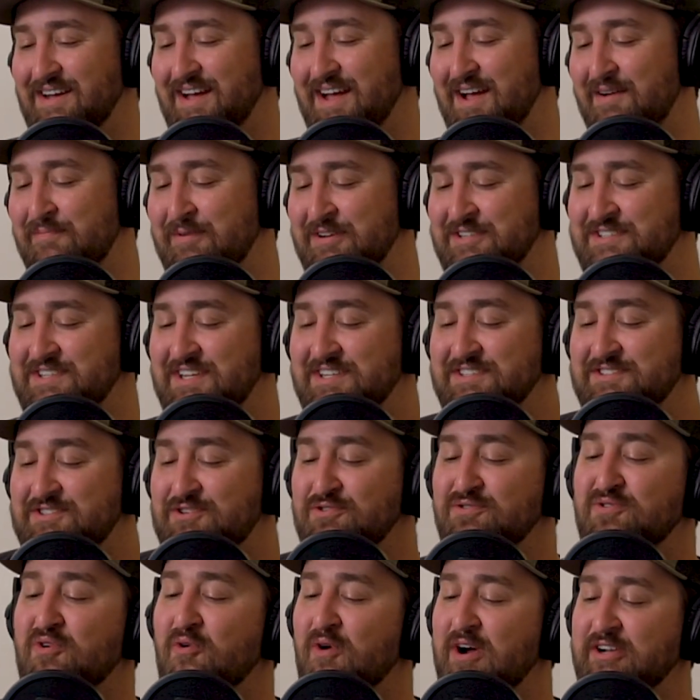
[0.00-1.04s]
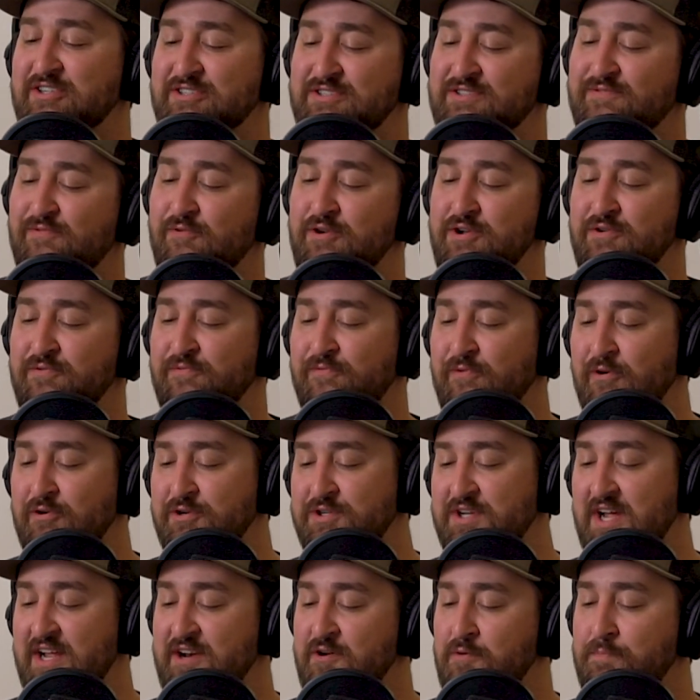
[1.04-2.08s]
Emma says, two questions for you.
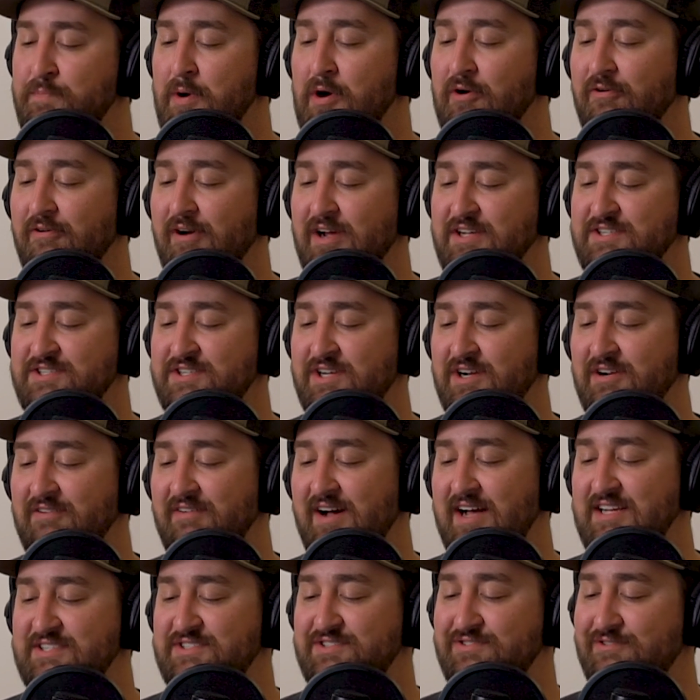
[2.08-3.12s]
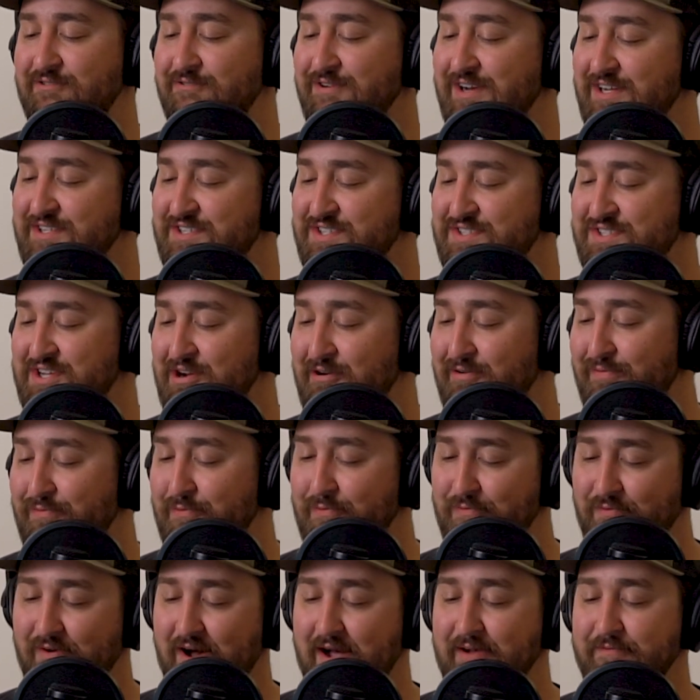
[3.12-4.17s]
First, I know polarized sunglasses are necessary
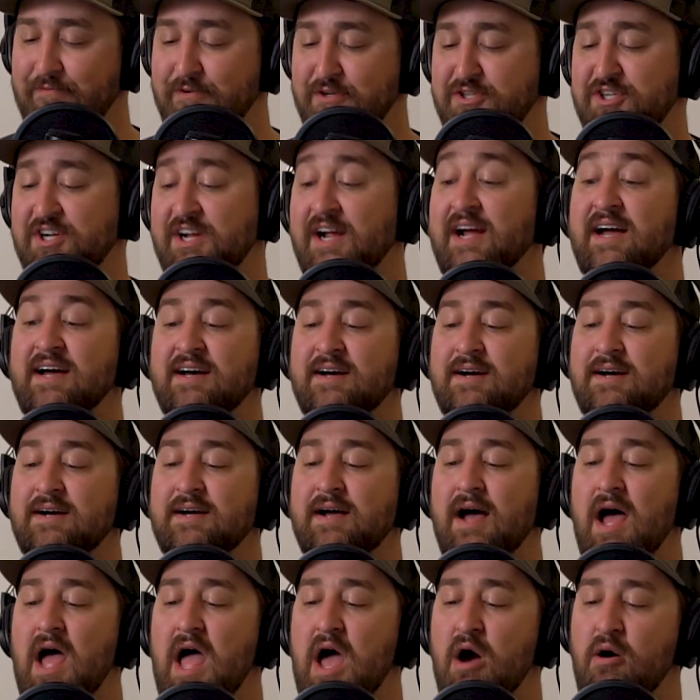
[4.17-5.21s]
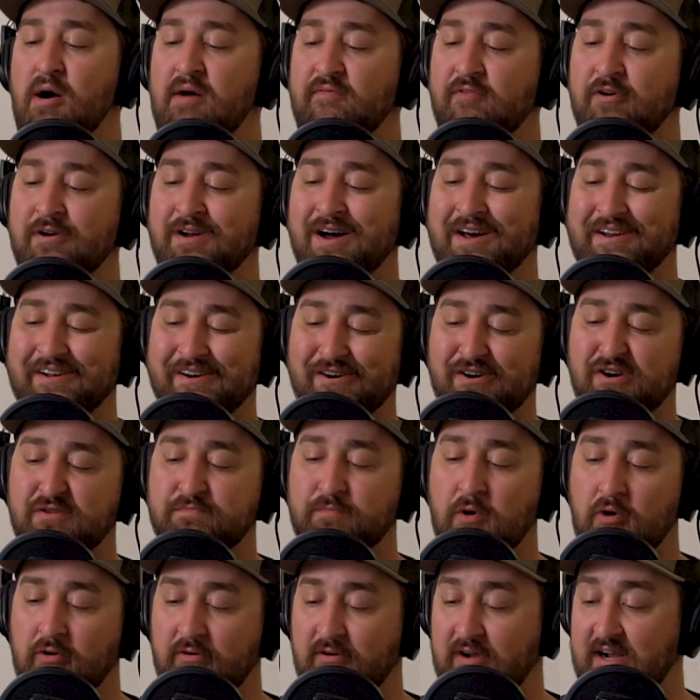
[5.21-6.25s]
for fly fishing. However, not all
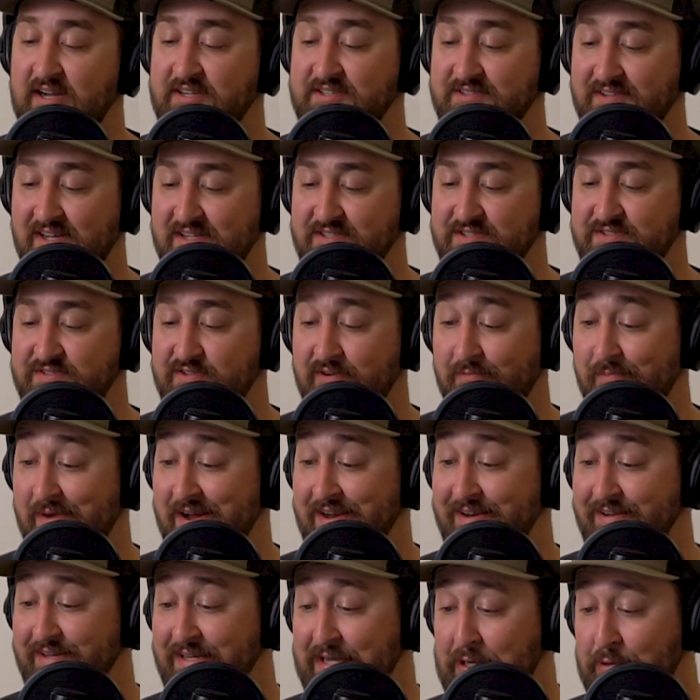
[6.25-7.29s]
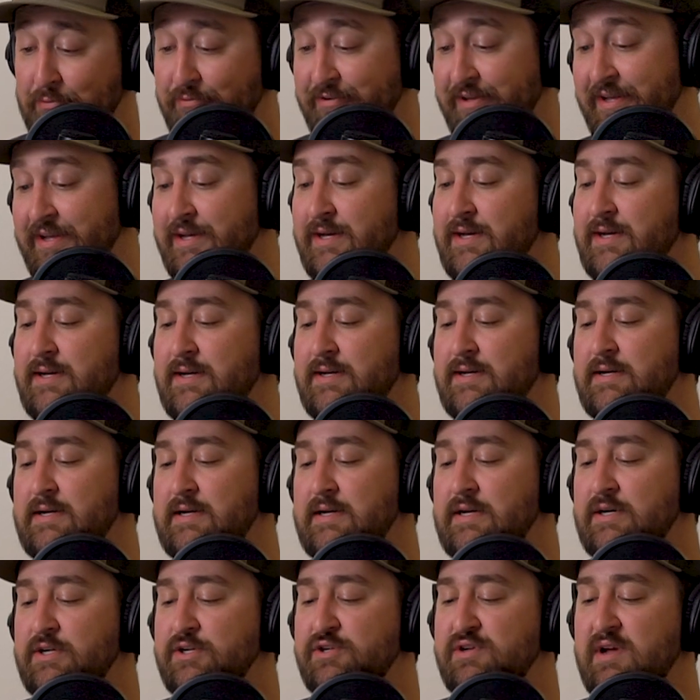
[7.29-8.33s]
polarized lenses are made equally.
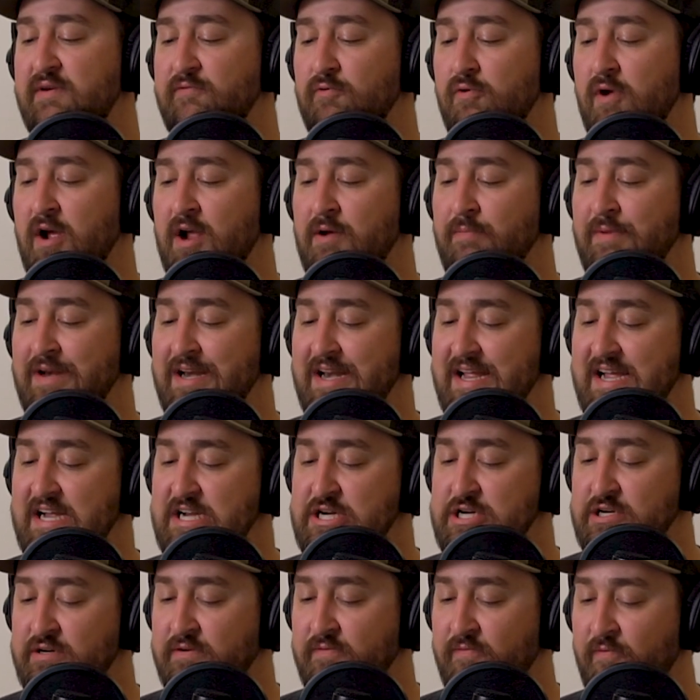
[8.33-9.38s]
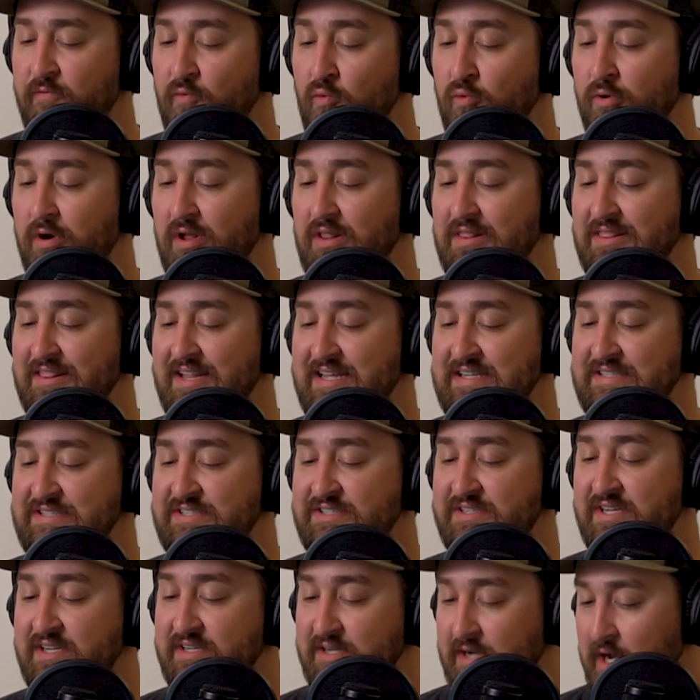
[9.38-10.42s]
Do you have a recommendation for
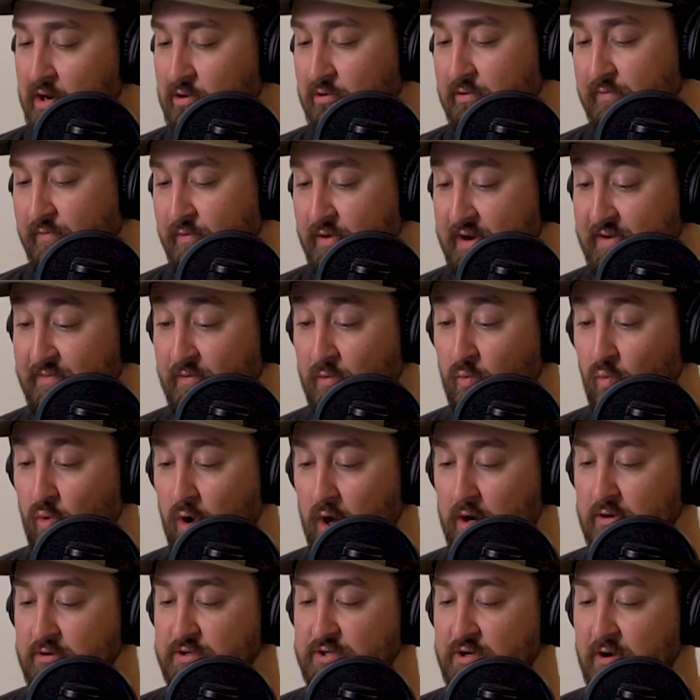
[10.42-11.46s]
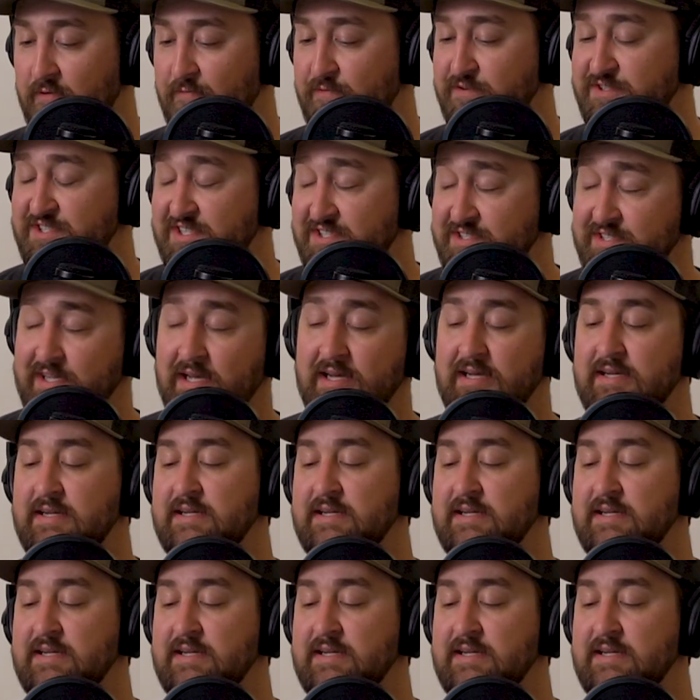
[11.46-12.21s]
lens tint color for different water surfaces?